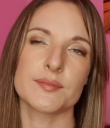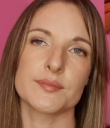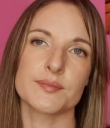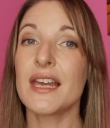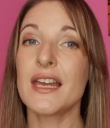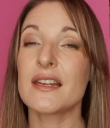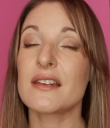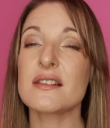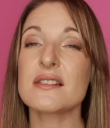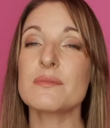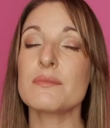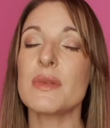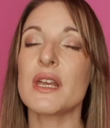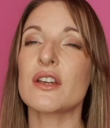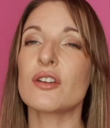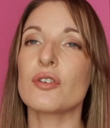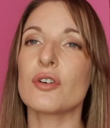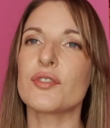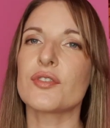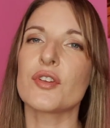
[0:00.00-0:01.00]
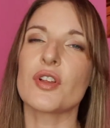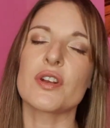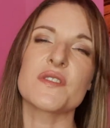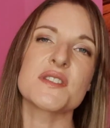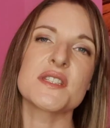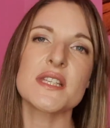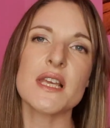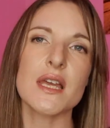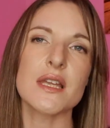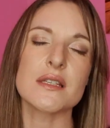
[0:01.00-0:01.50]
It doesn't make an awful lot
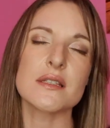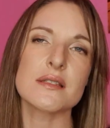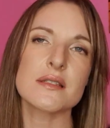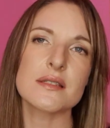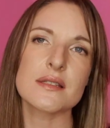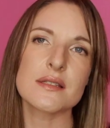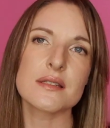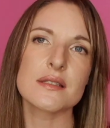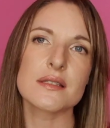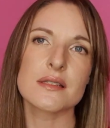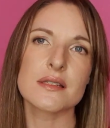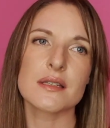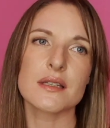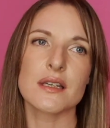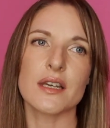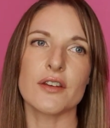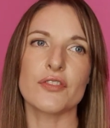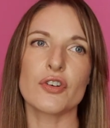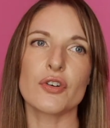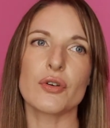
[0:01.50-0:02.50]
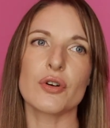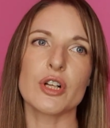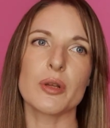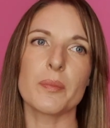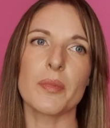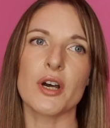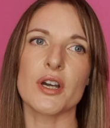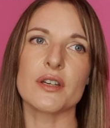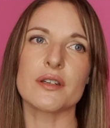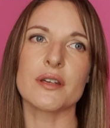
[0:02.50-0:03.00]
of sense if you're all
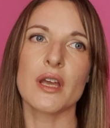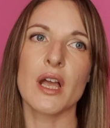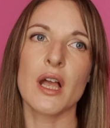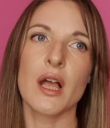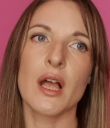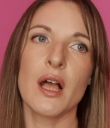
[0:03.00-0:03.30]
about,